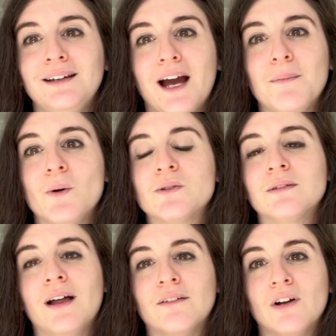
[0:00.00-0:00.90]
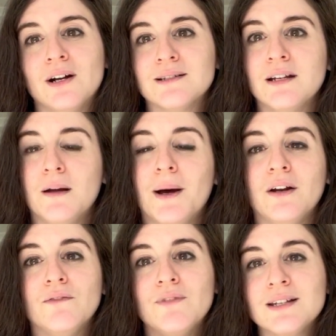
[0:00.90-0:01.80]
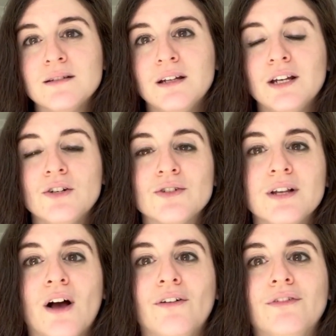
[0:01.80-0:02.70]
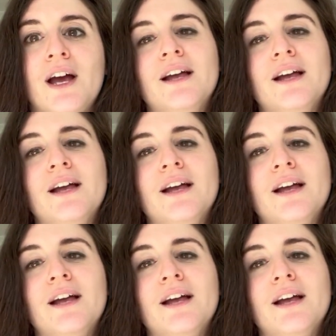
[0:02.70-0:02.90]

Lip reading: I post a lot of content about investing in yourself